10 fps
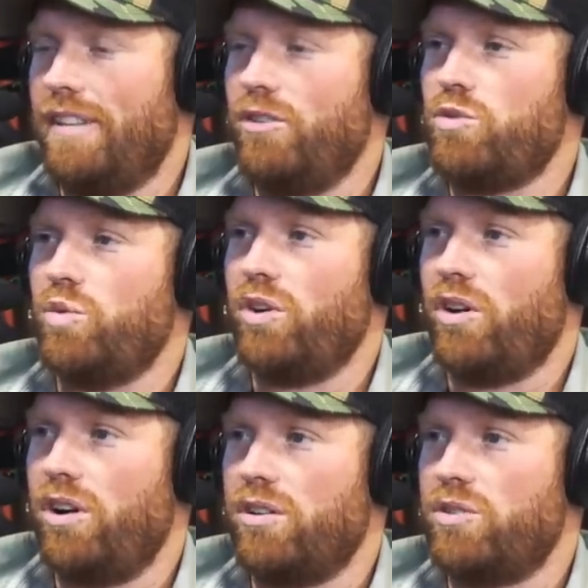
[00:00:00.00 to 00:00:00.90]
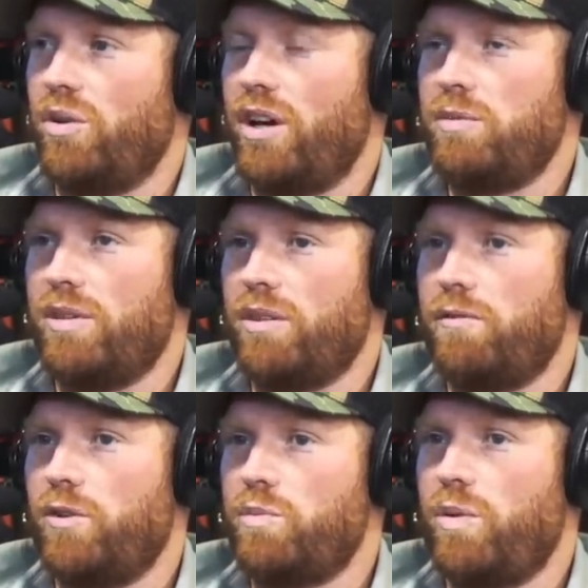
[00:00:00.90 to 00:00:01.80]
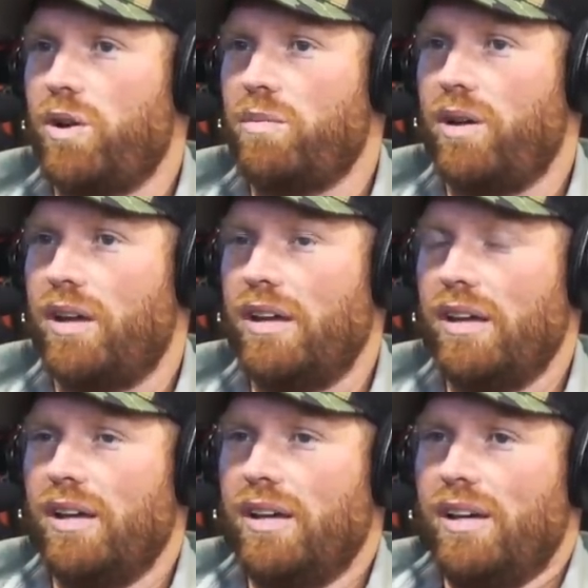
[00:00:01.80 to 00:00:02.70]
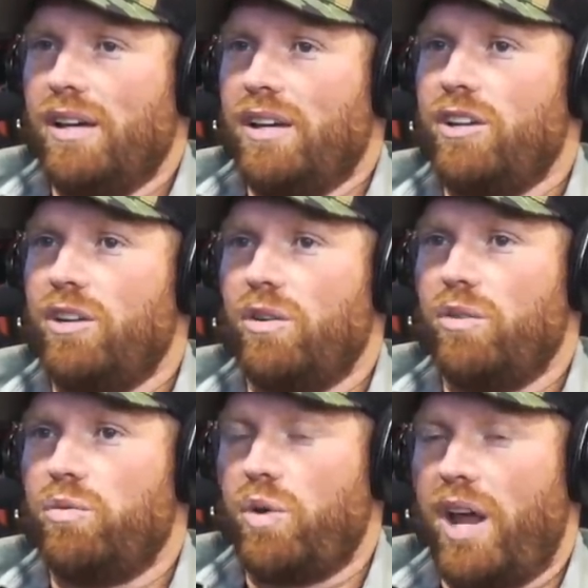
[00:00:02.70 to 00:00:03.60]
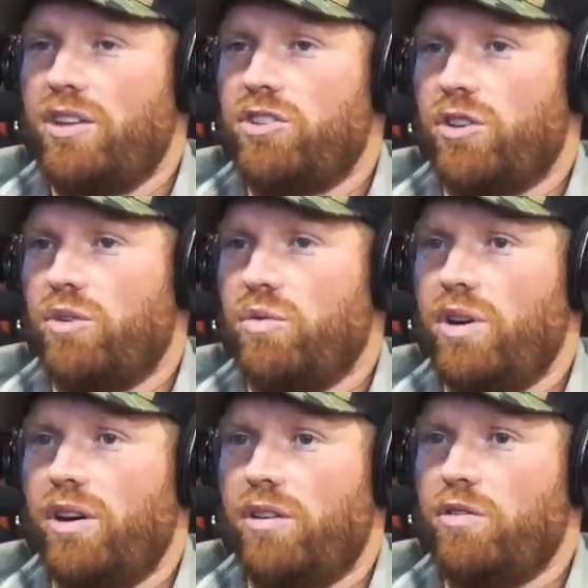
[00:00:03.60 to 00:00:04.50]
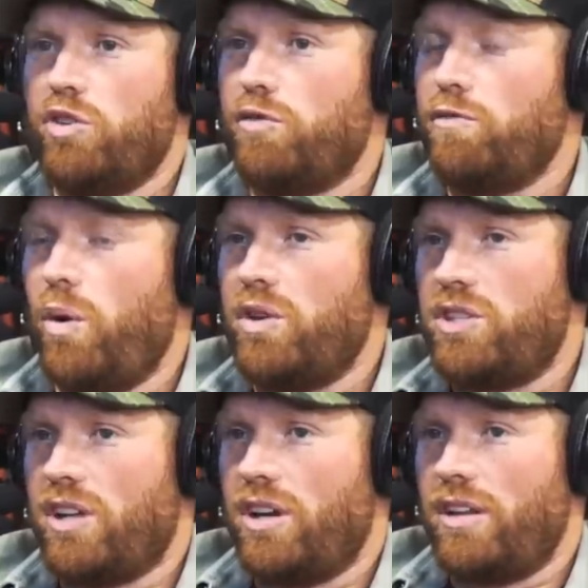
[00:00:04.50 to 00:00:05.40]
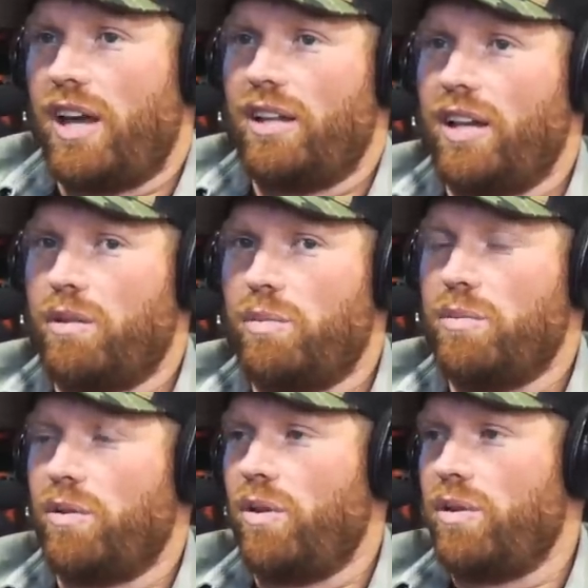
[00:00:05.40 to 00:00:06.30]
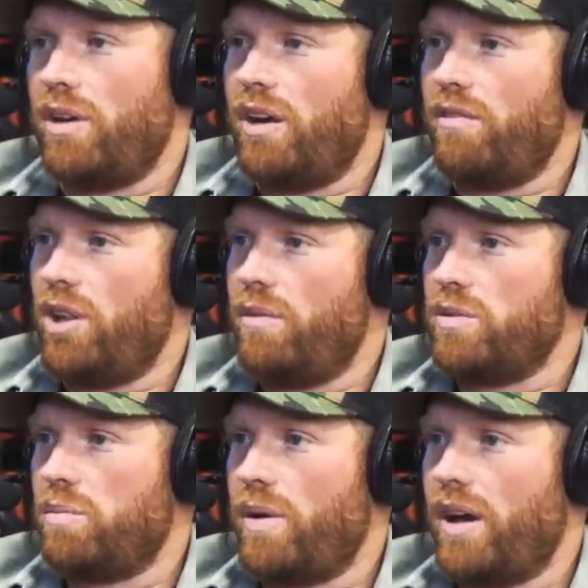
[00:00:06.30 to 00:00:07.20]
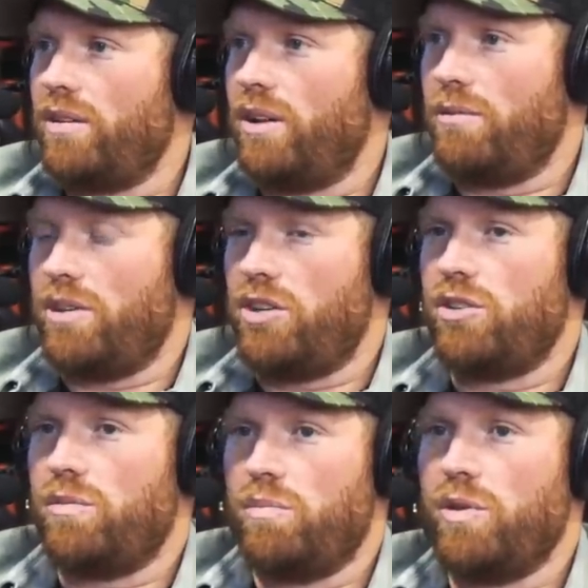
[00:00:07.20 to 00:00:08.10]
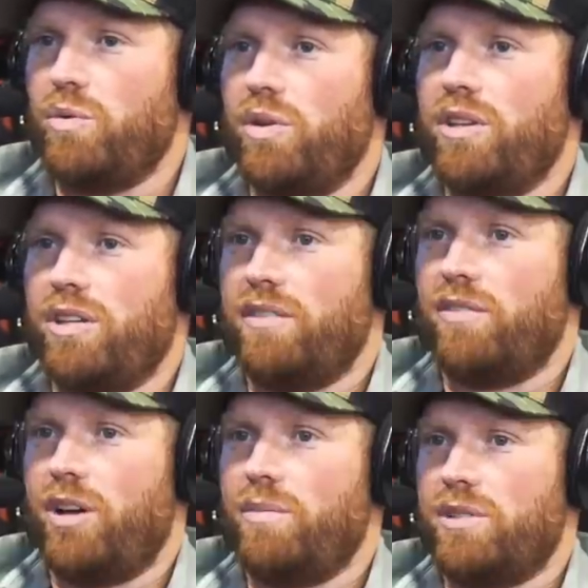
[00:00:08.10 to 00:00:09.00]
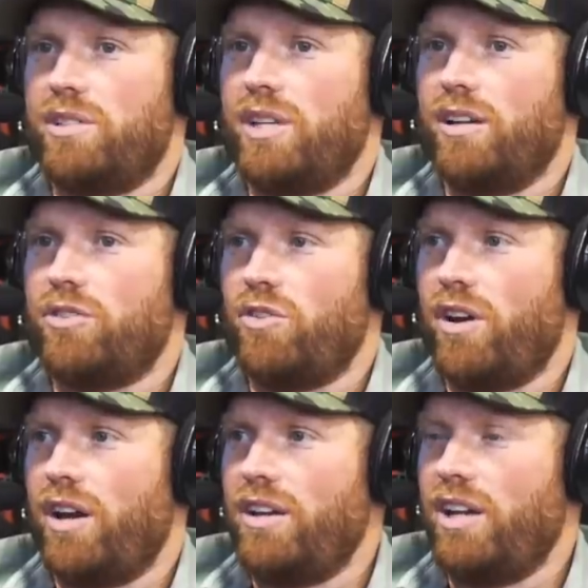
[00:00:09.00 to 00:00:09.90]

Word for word: And right. it was really hard. So I spent the first part of my you know, ranch and career, just focusing on that, letting people know that every llama was a pack llama and they should be willing to give llamas a mm-hmm. second try.